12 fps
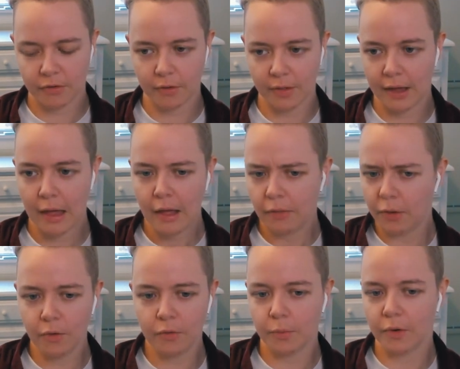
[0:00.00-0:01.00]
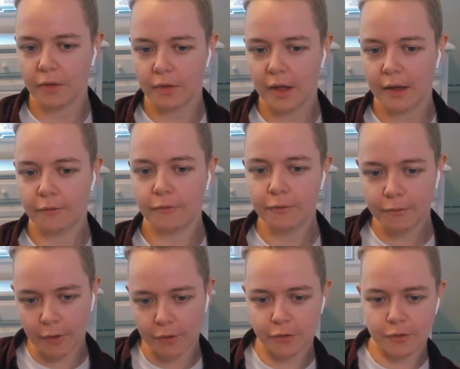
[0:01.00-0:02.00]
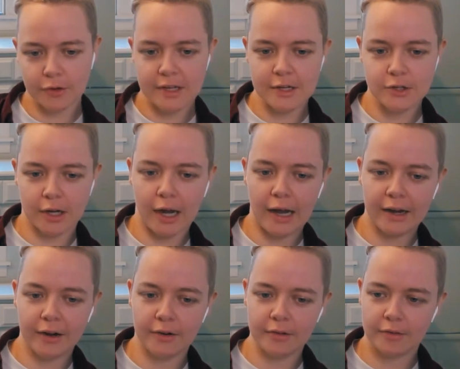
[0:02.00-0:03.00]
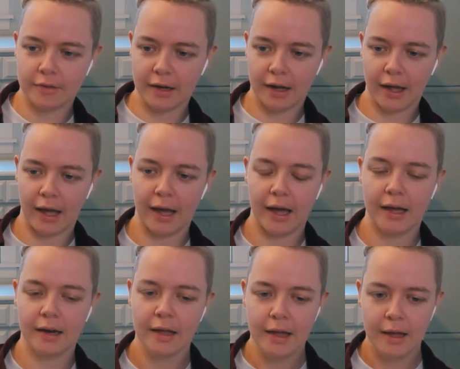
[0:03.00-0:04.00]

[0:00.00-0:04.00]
So like those were the like first strategic hires that I had.